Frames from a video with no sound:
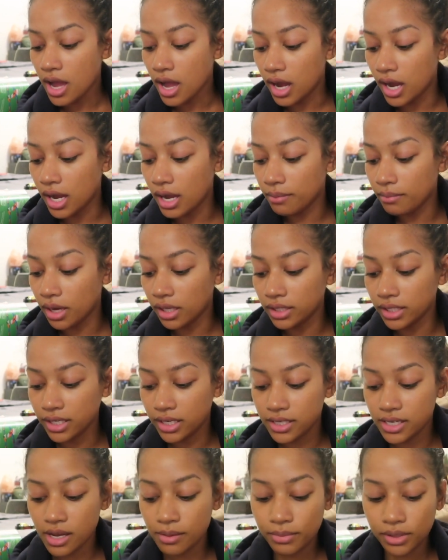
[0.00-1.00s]
Um, I'll
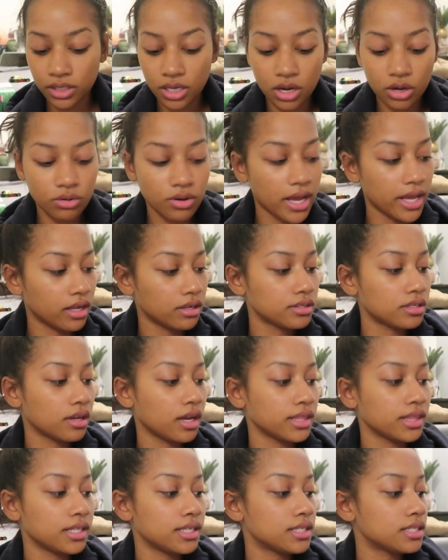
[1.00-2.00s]
link it down below. I also
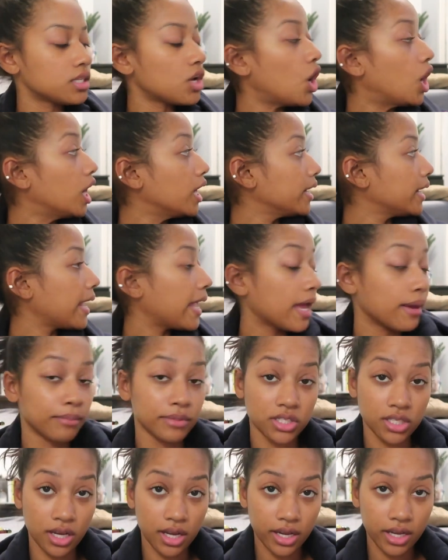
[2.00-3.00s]
got this on
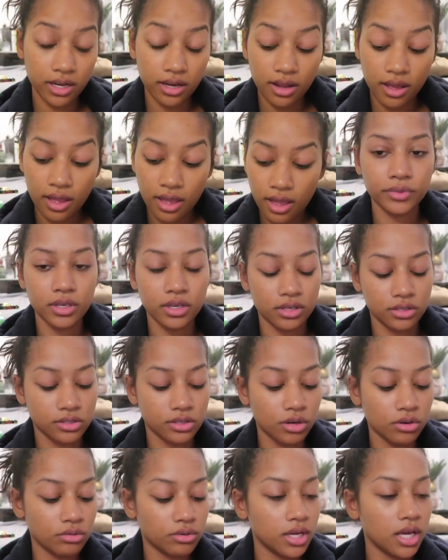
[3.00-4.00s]
Amazon.
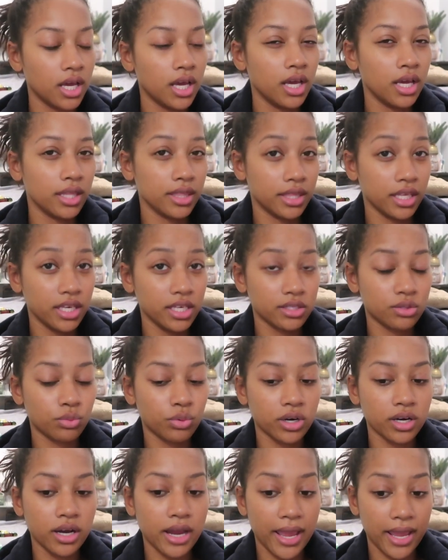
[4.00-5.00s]
So these were